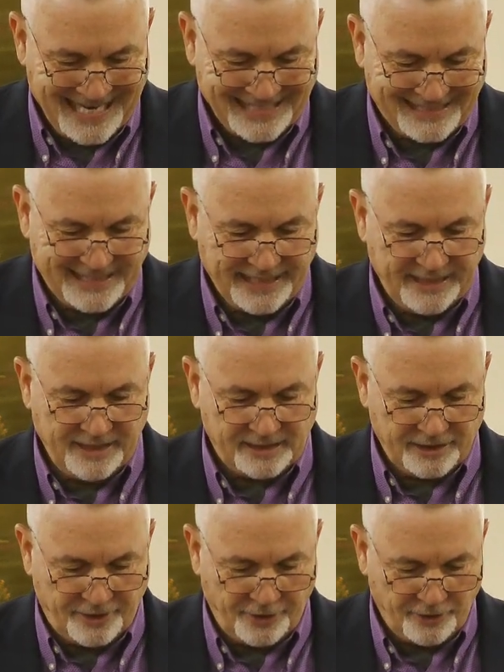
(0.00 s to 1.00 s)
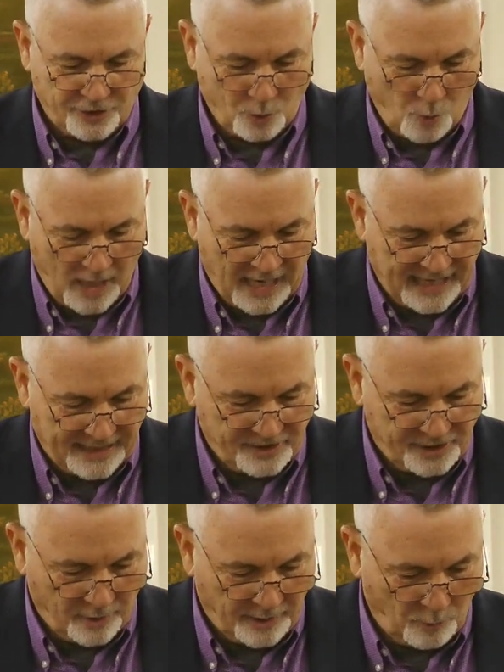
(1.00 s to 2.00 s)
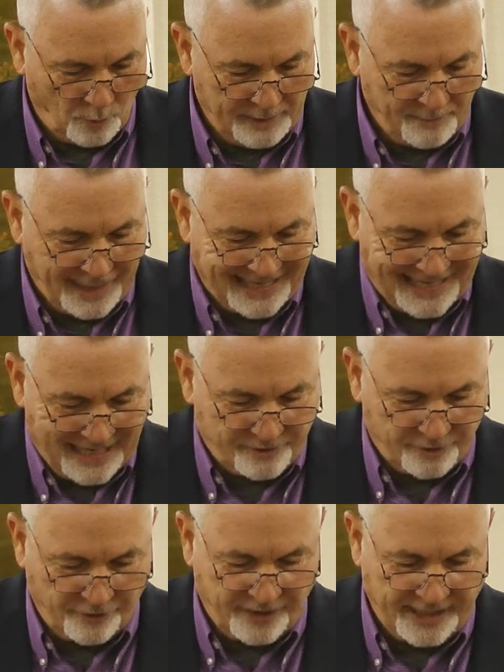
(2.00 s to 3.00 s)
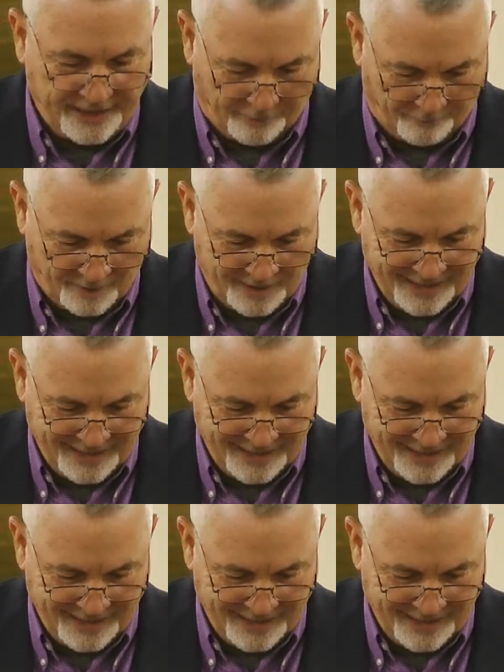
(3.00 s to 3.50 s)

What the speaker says: 'Send us into the swine so that we may enter them.'